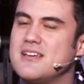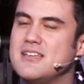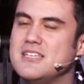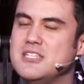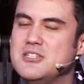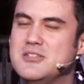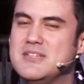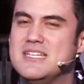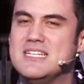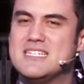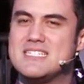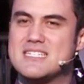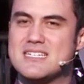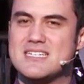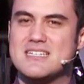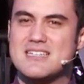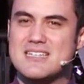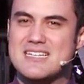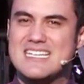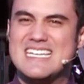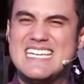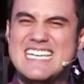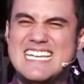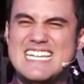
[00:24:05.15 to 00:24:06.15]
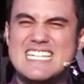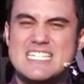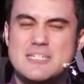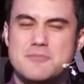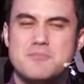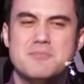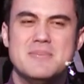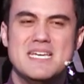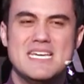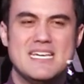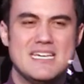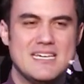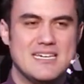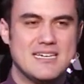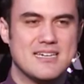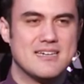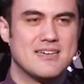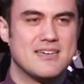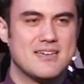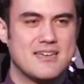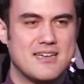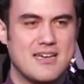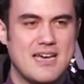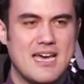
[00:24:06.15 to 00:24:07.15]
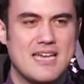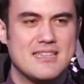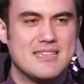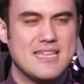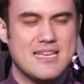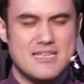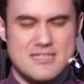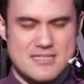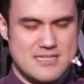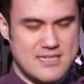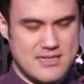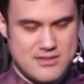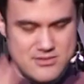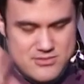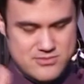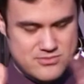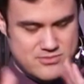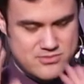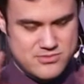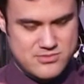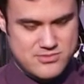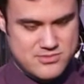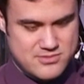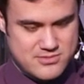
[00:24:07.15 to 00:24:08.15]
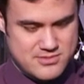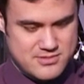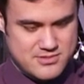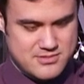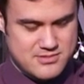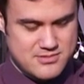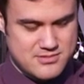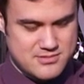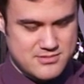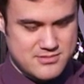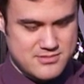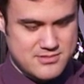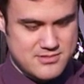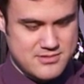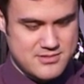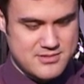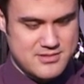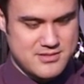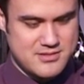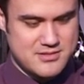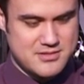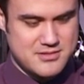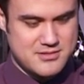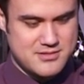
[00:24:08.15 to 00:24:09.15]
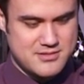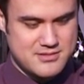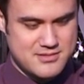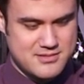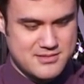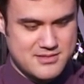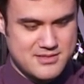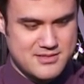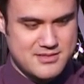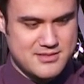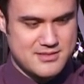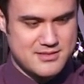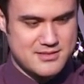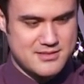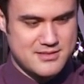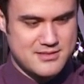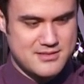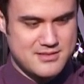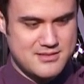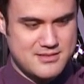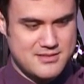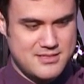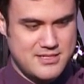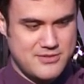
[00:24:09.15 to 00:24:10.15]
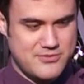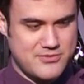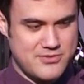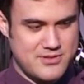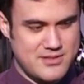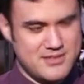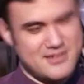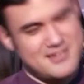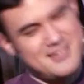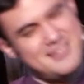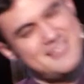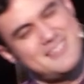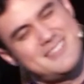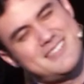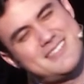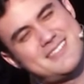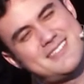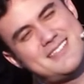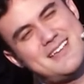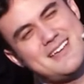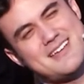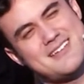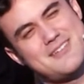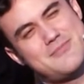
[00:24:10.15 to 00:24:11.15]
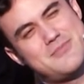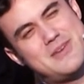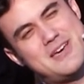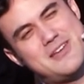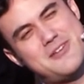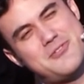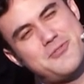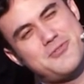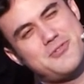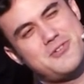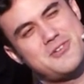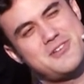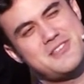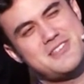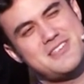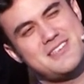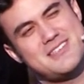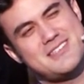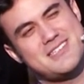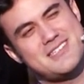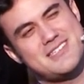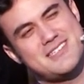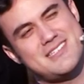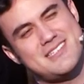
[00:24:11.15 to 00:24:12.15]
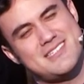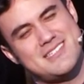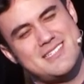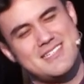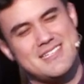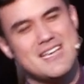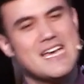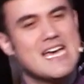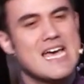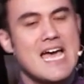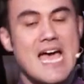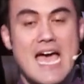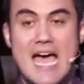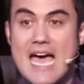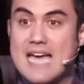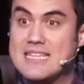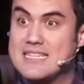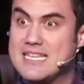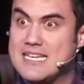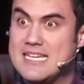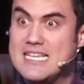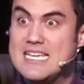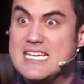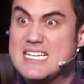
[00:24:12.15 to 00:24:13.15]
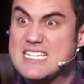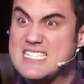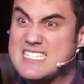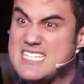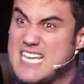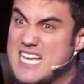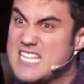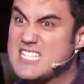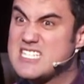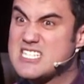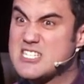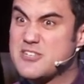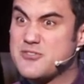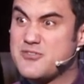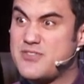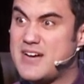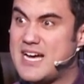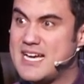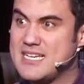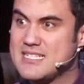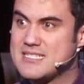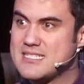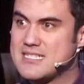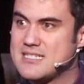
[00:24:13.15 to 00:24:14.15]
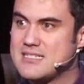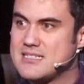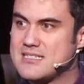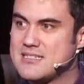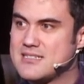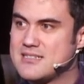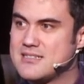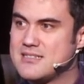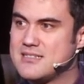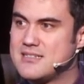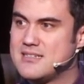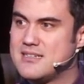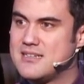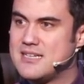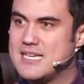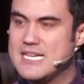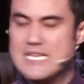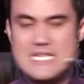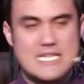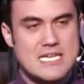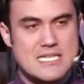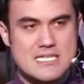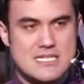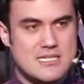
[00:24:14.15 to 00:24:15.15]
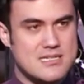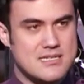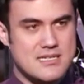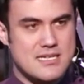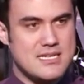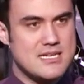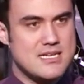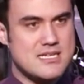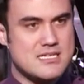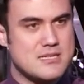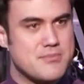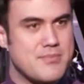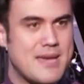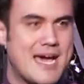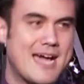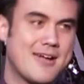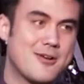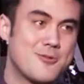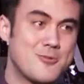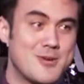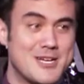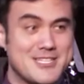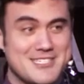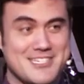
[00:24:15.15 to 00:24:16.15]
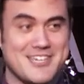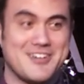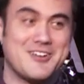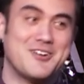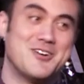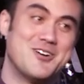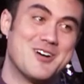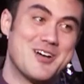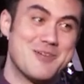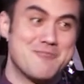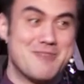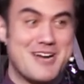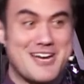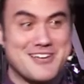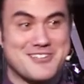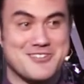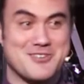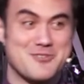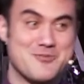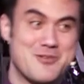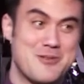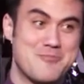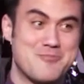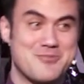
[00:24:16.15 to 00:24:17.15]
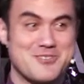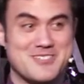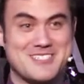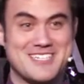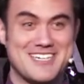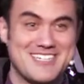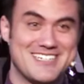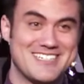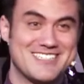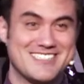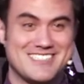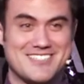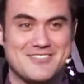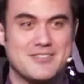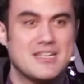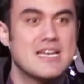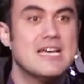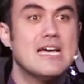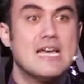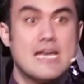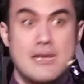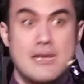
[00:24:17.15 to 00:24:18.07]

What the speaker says: You need to eat me. And they say, oh, this is different. Is this like a metaphor, Jesus? And then he intensifies it. He doesn't back away and say, oh, I'm actually representing something.